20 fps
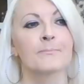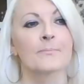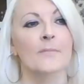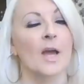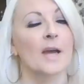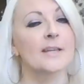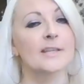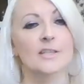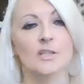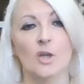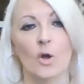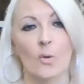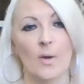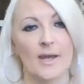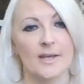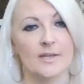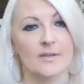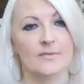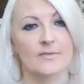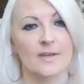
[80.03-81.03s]
I didn't know
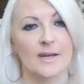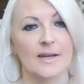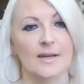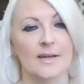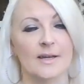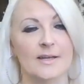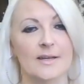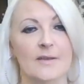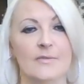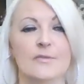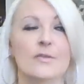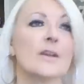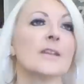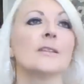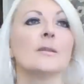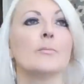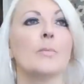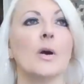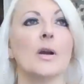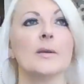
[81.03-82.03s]
any of that. I never read
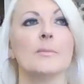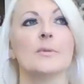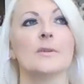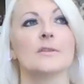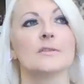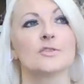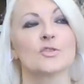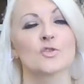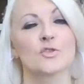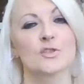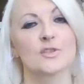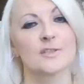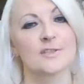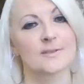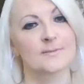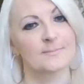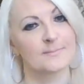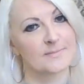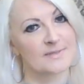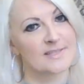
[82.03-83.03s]
the Bible,
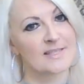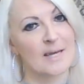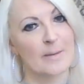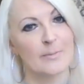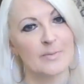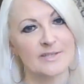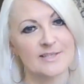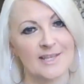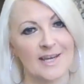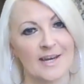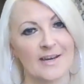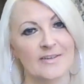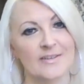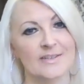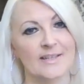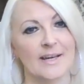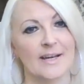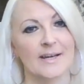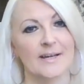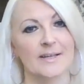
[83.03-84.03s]
just snippets here and
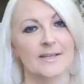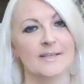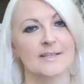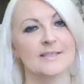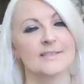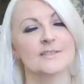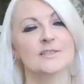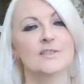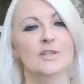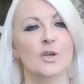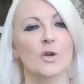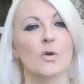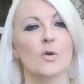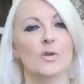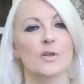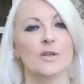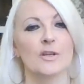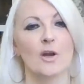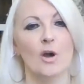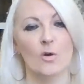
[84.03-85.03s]
there in school,
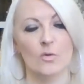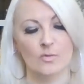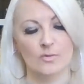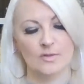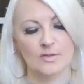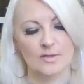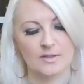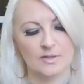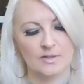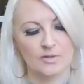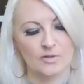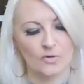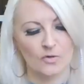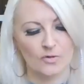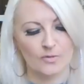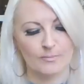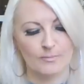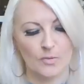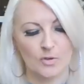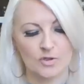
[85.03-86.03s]
you know,
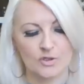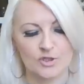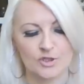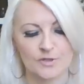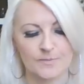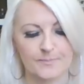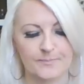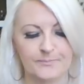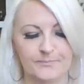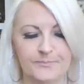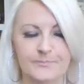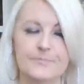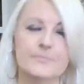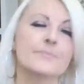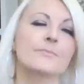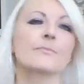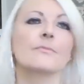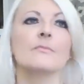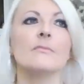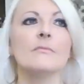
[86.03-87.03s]
nothing much
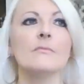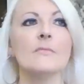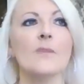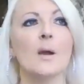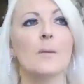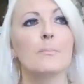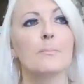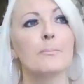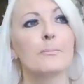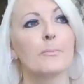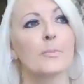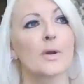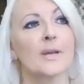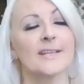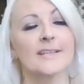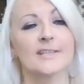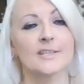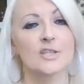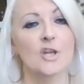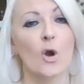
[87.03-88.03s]
but I
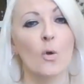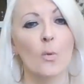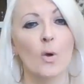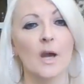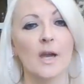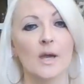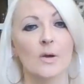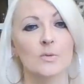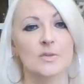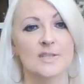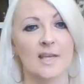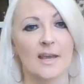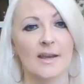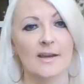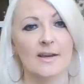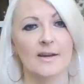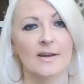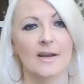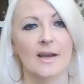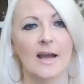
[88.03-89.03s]
didn't know why I was
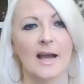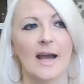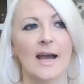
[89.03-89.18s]
here.